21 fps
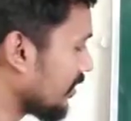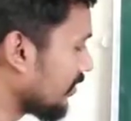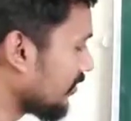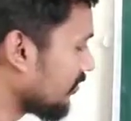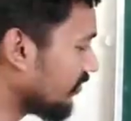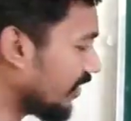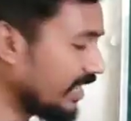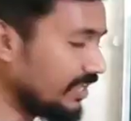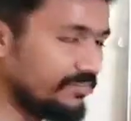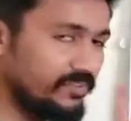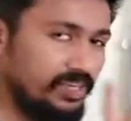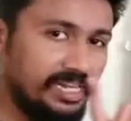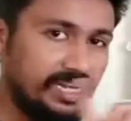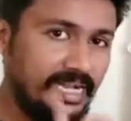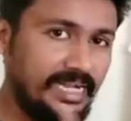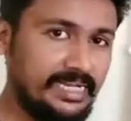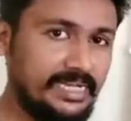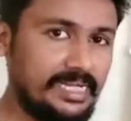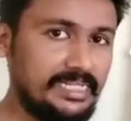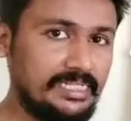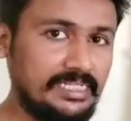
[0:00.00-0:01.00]
Why we are
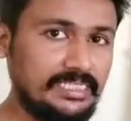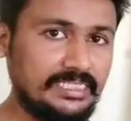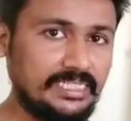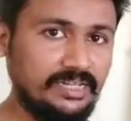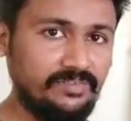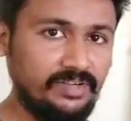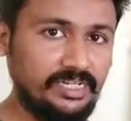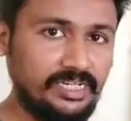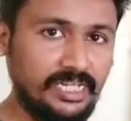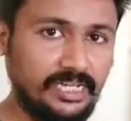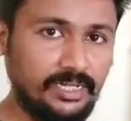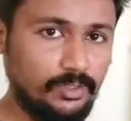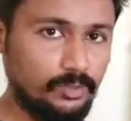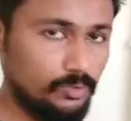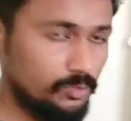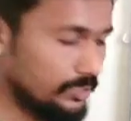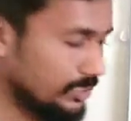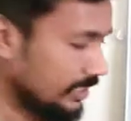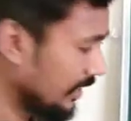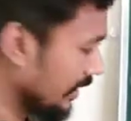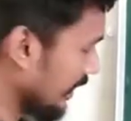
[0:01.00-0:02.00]
writing this, I will tell
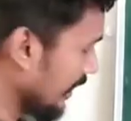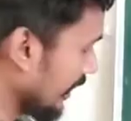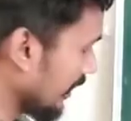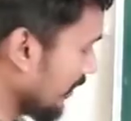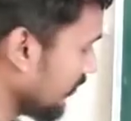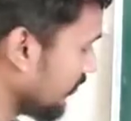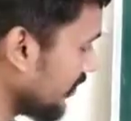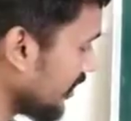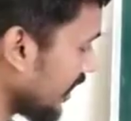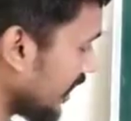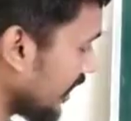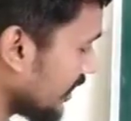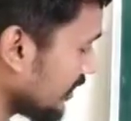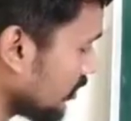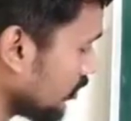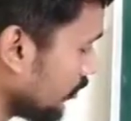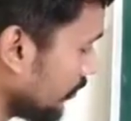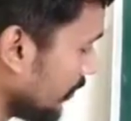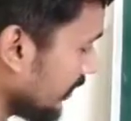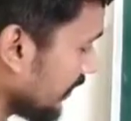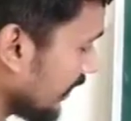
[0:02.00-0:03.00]
you. We are
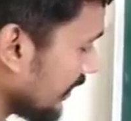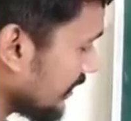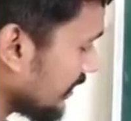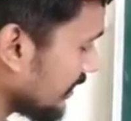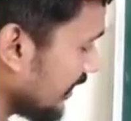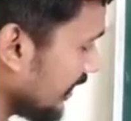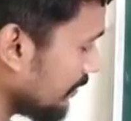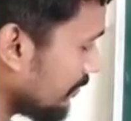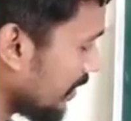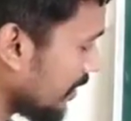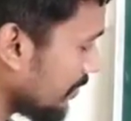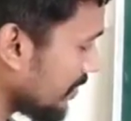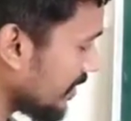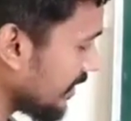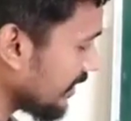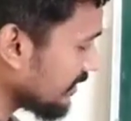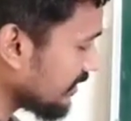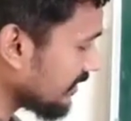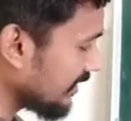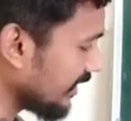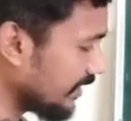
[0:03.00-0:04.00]
assuming that sigma
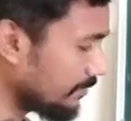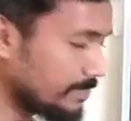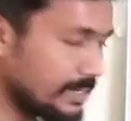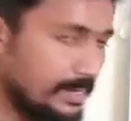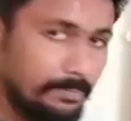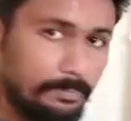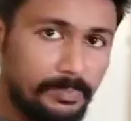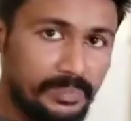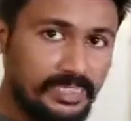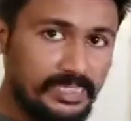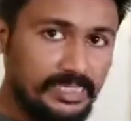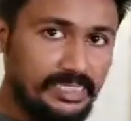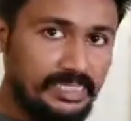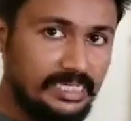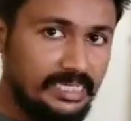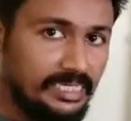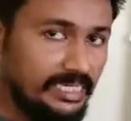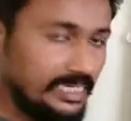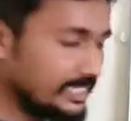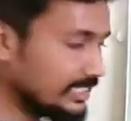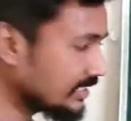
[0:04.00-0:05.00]
minus sigma
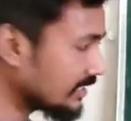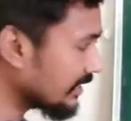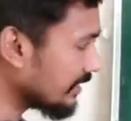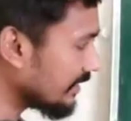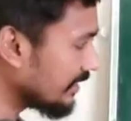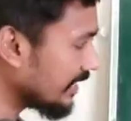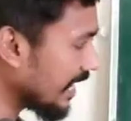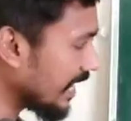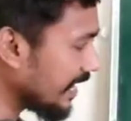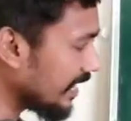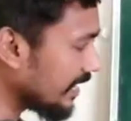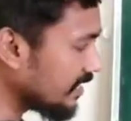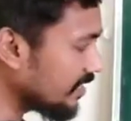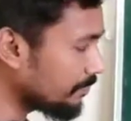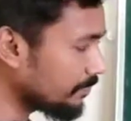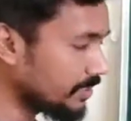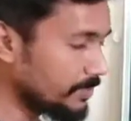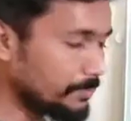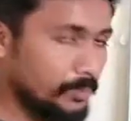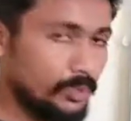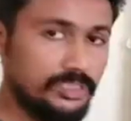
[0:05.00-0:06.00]
P is directly
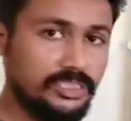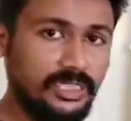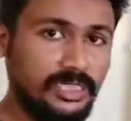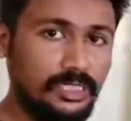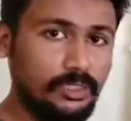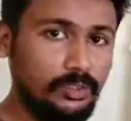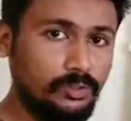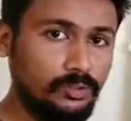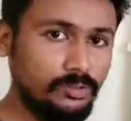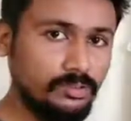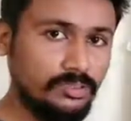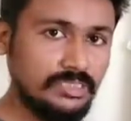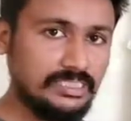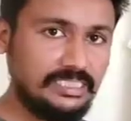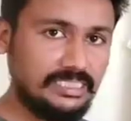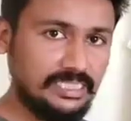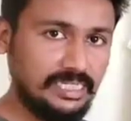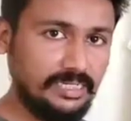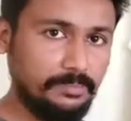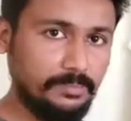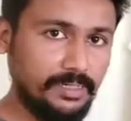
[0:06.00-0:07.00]
proportional to
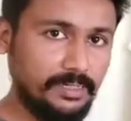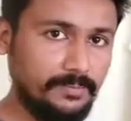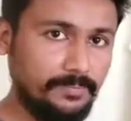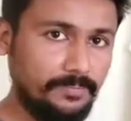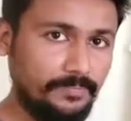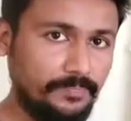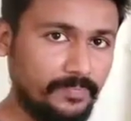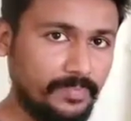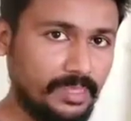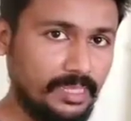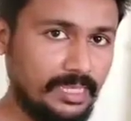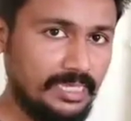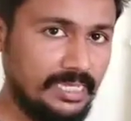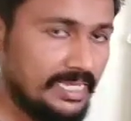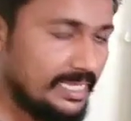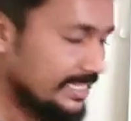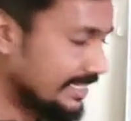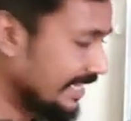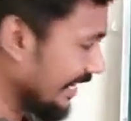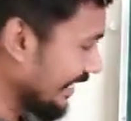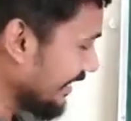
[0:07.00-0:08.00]
sigma.
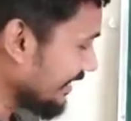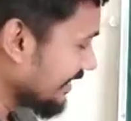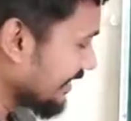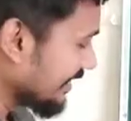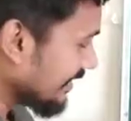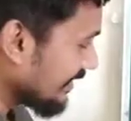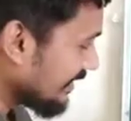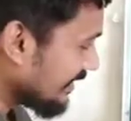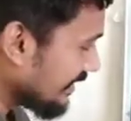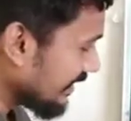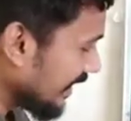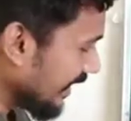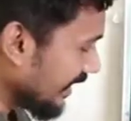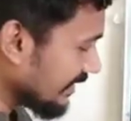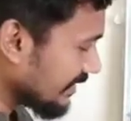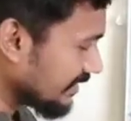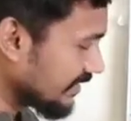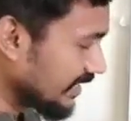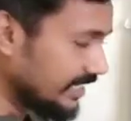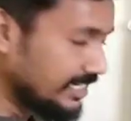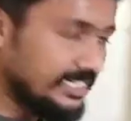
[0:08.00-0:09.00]
That is the
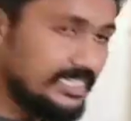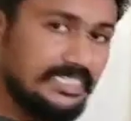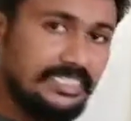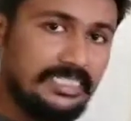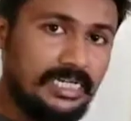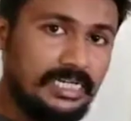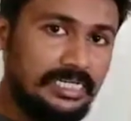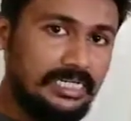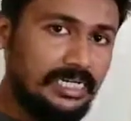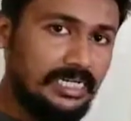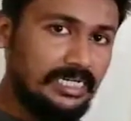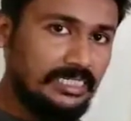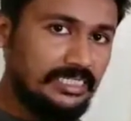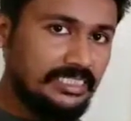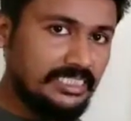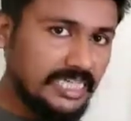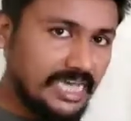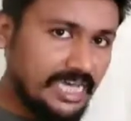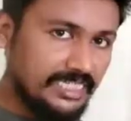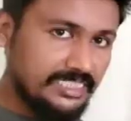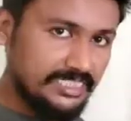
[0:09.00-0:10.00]
change, the resultant
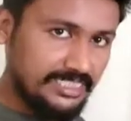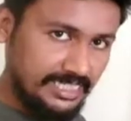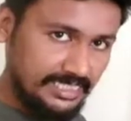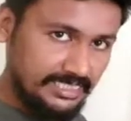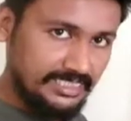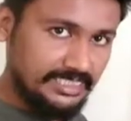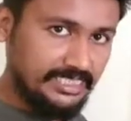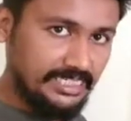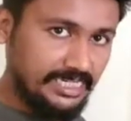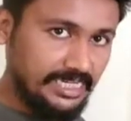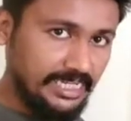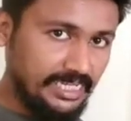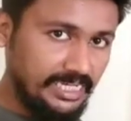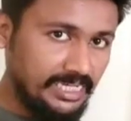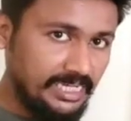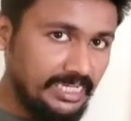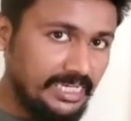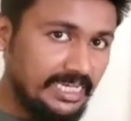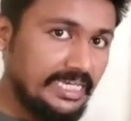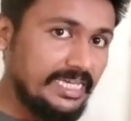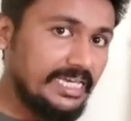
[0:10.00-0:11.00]
charge
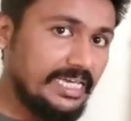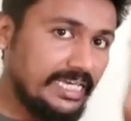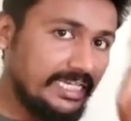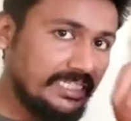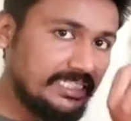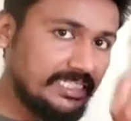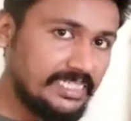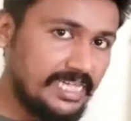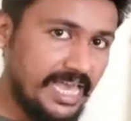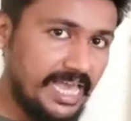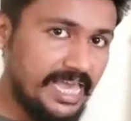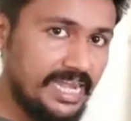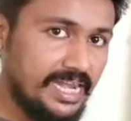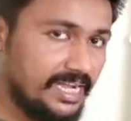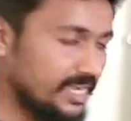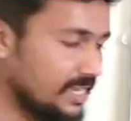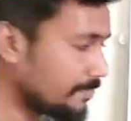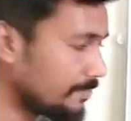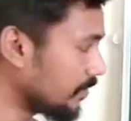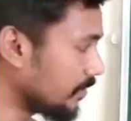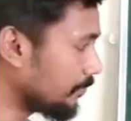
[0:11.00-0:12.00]
density is
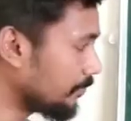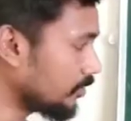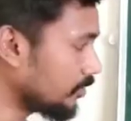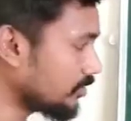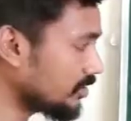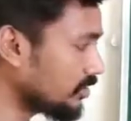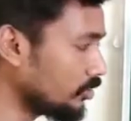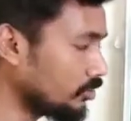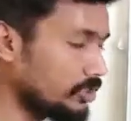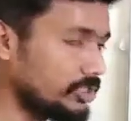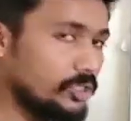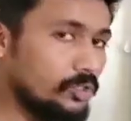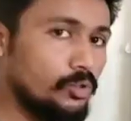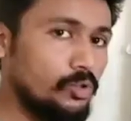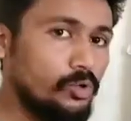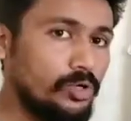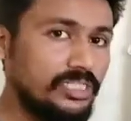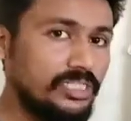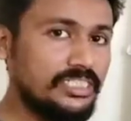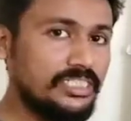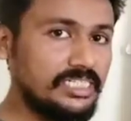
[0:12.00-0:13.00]
directly proportional to the
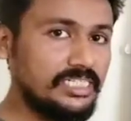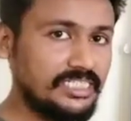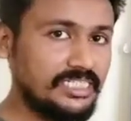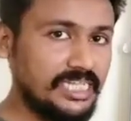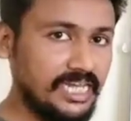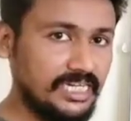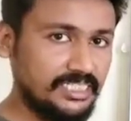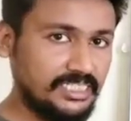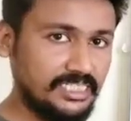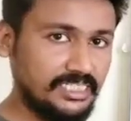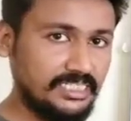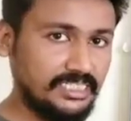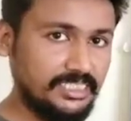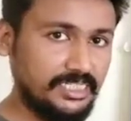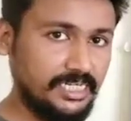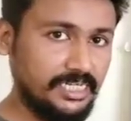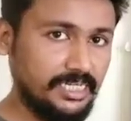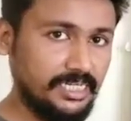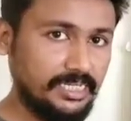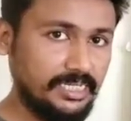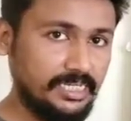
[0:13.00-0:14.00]
original charge density.